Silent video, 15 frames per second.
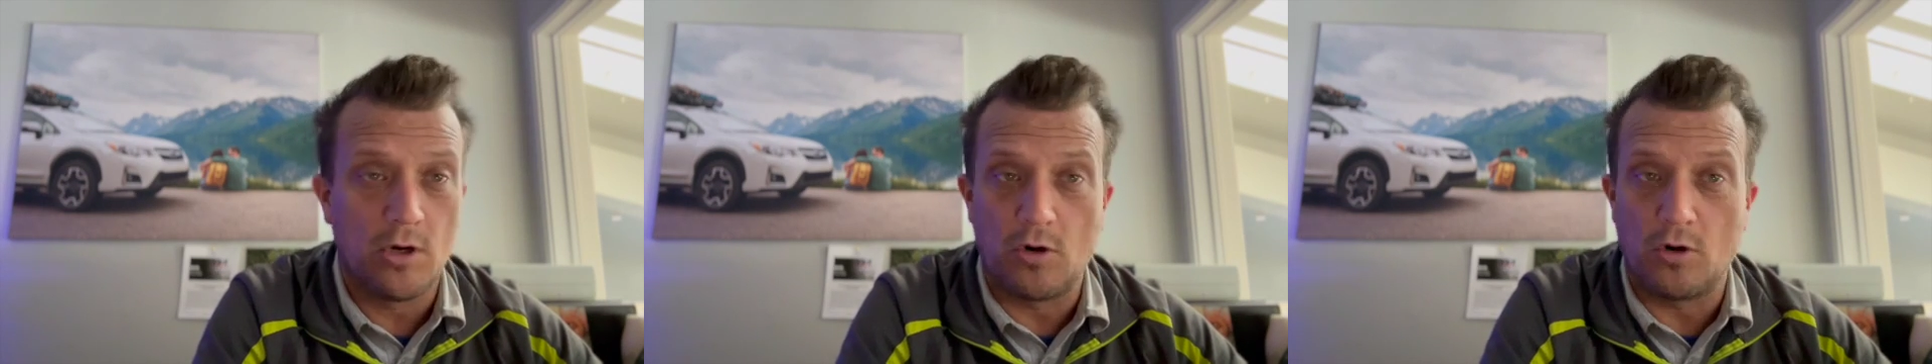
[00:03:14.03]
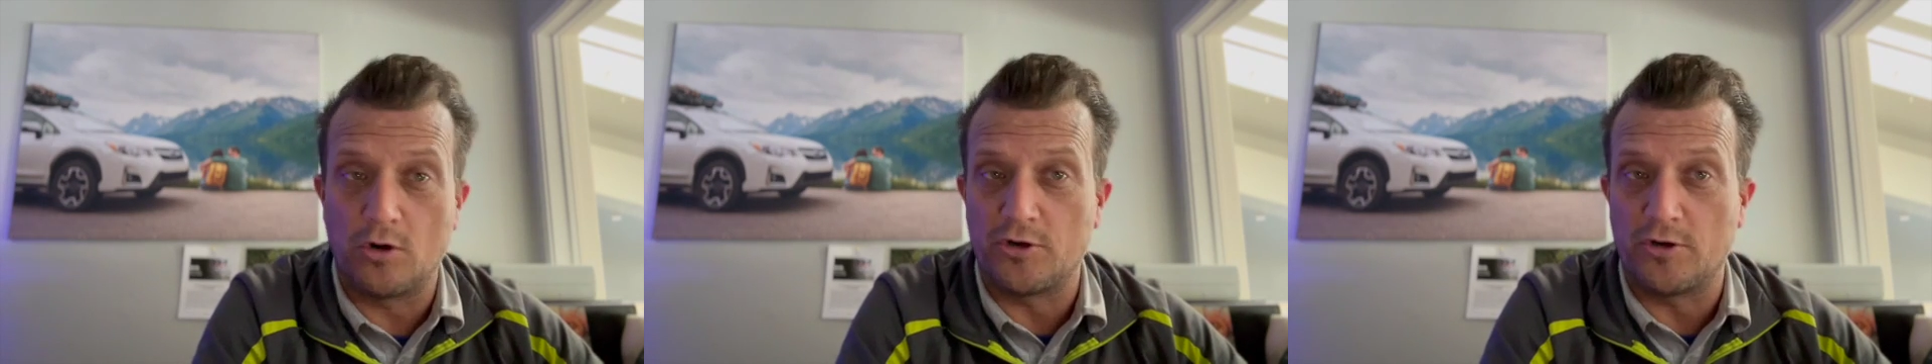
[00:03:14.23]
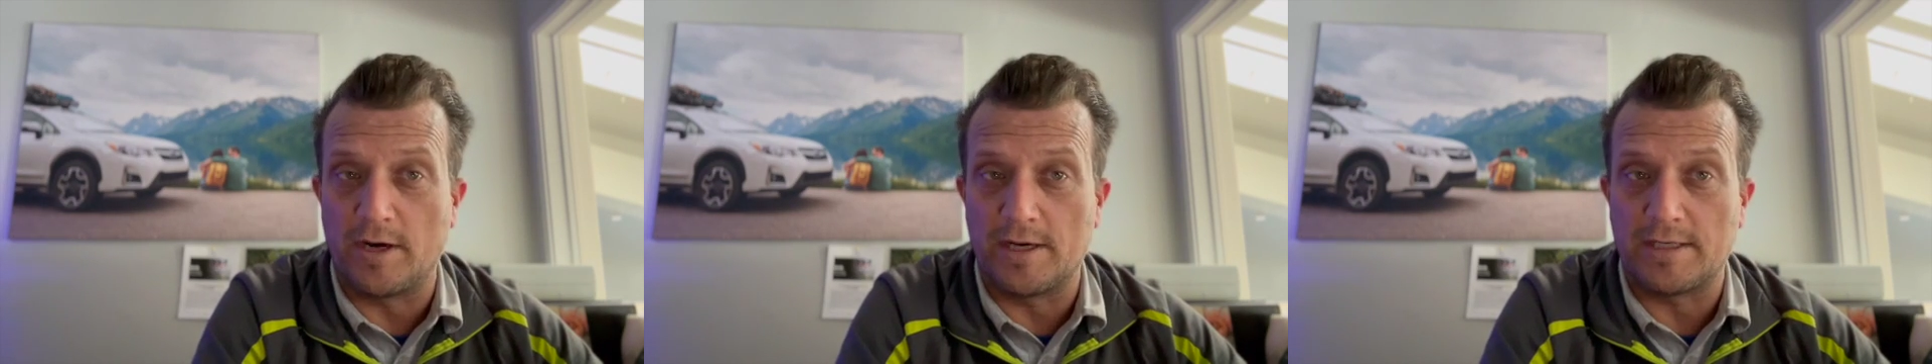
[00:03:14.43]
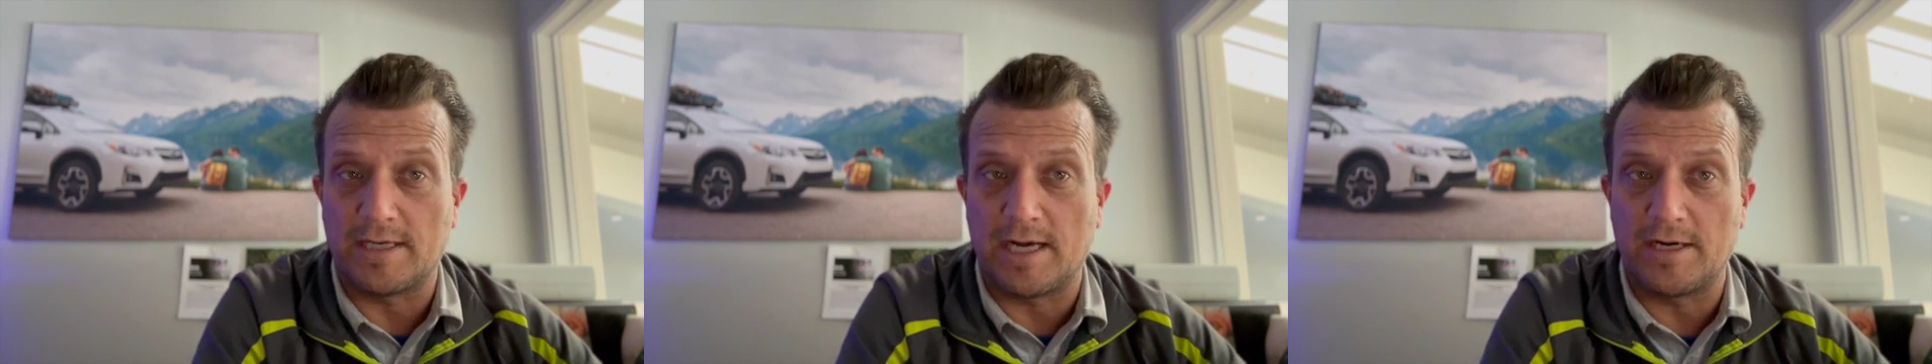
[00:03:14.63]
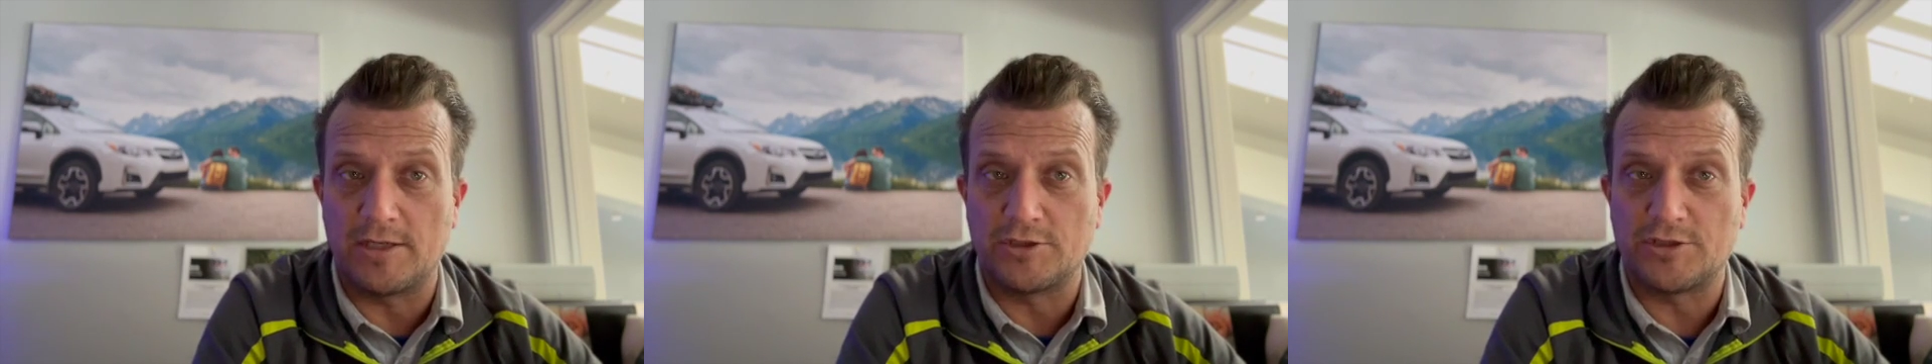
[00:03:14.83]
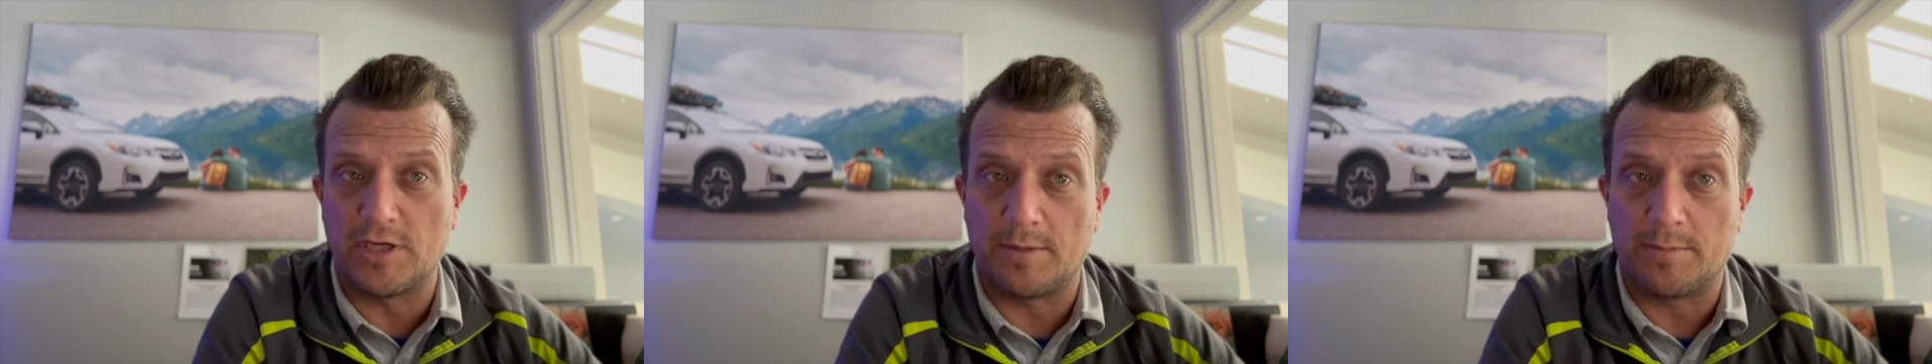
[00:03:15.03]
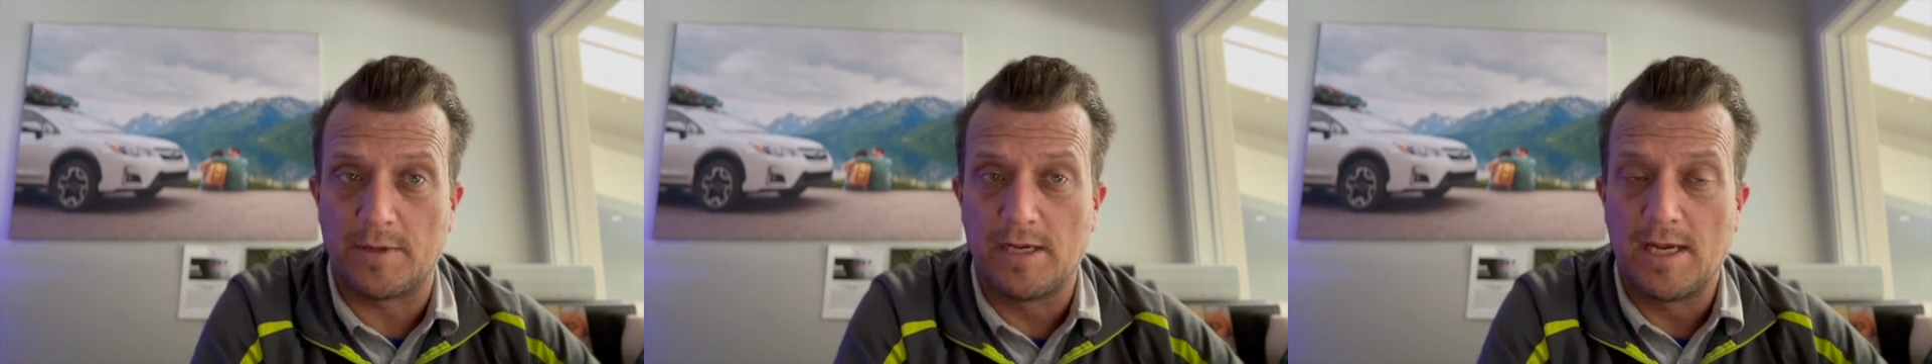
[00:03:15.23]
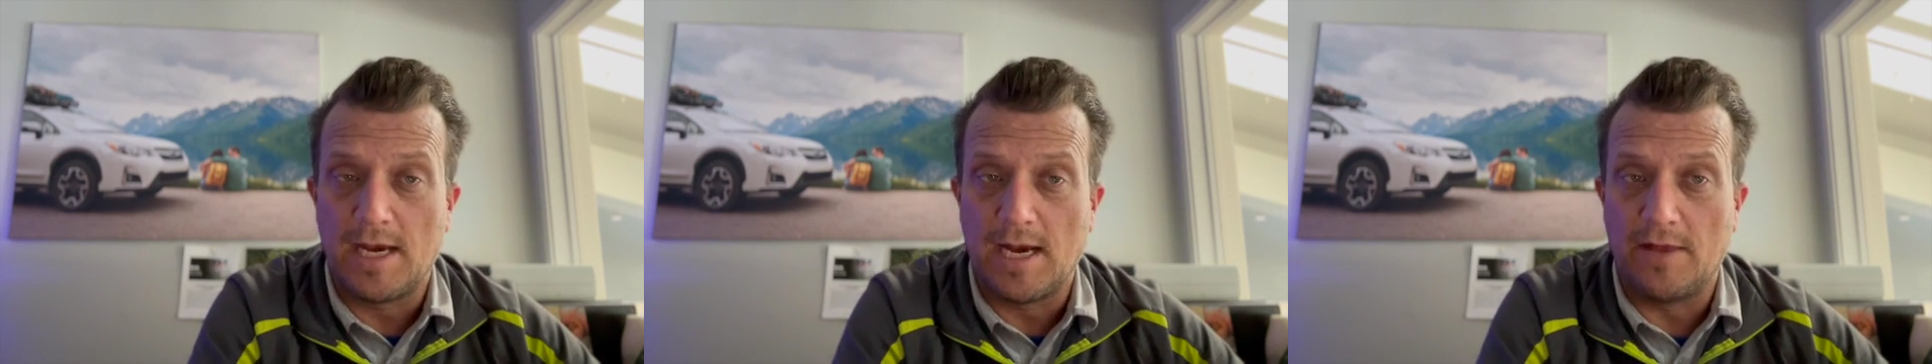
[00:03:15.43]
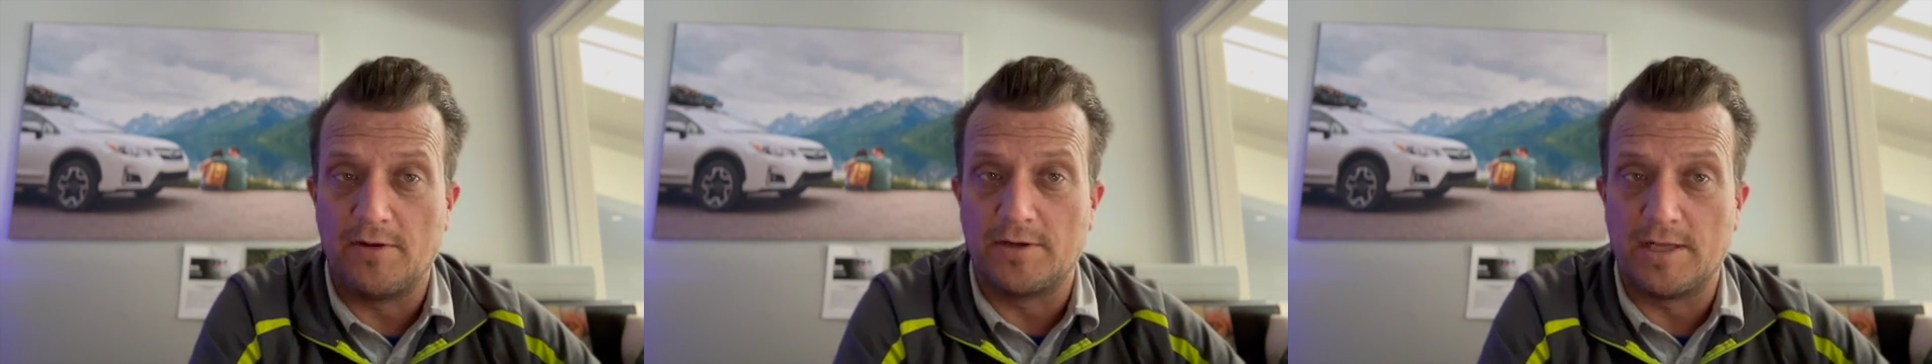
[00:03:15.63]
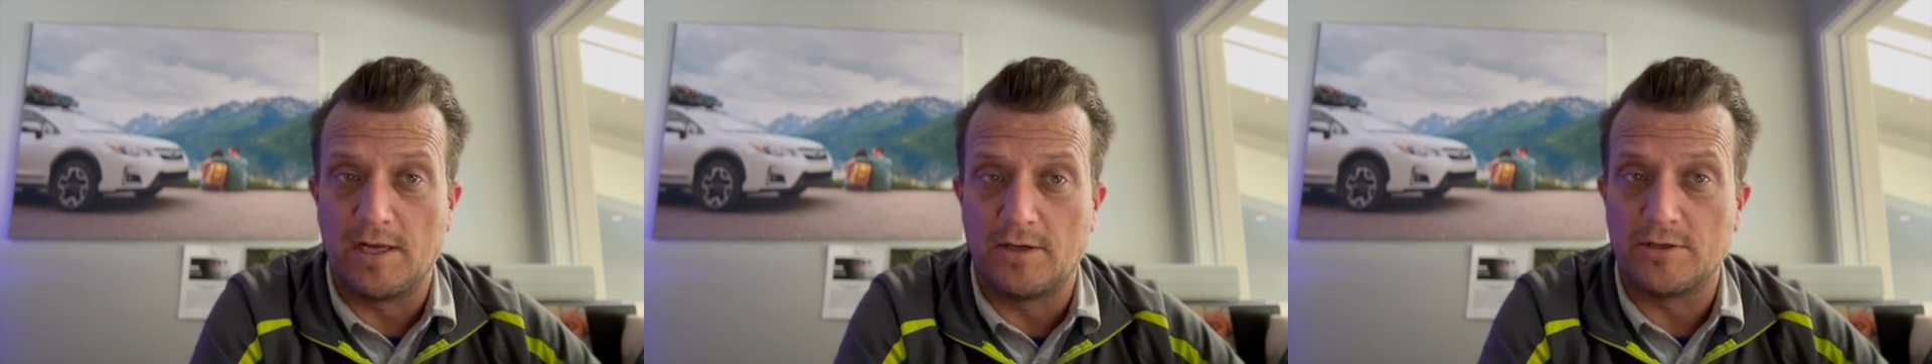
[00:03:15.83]
or you're at a tire shop and they're
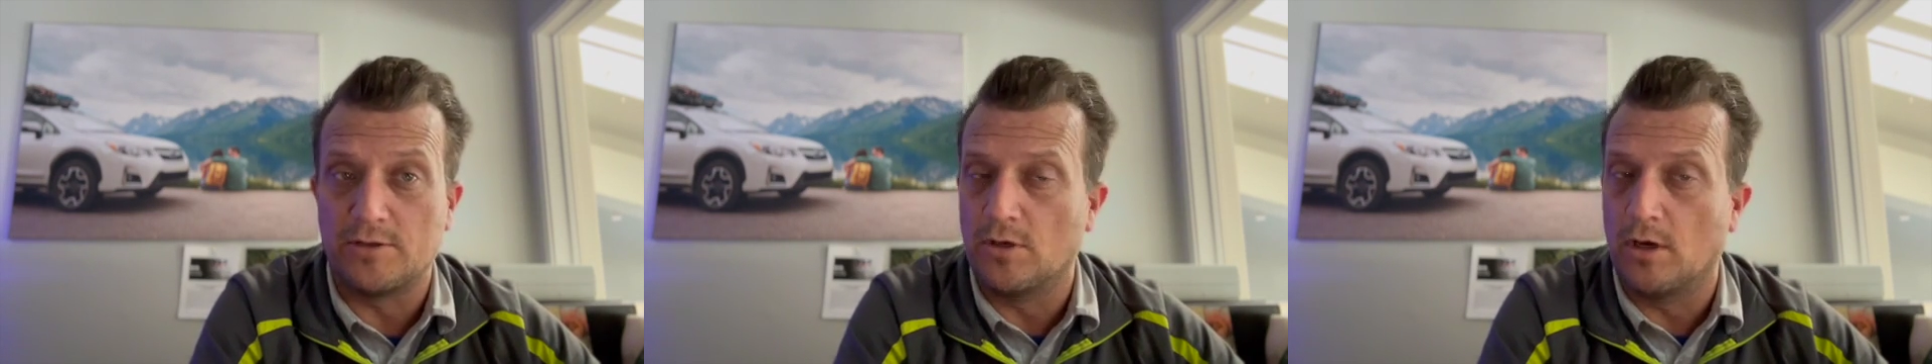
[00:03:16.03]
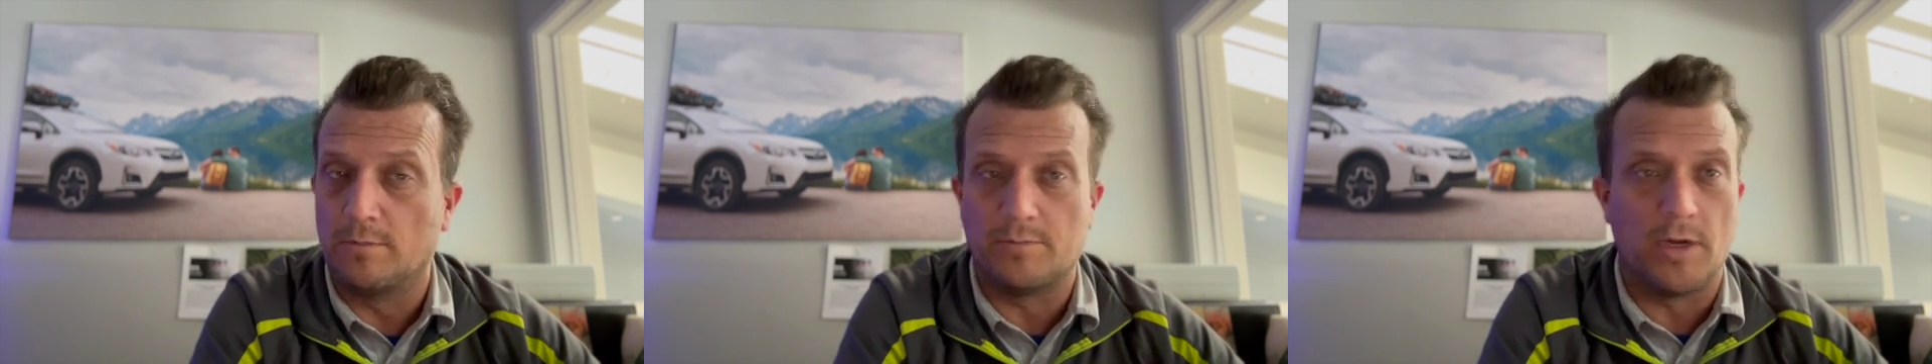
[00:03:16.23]
telling you, nope,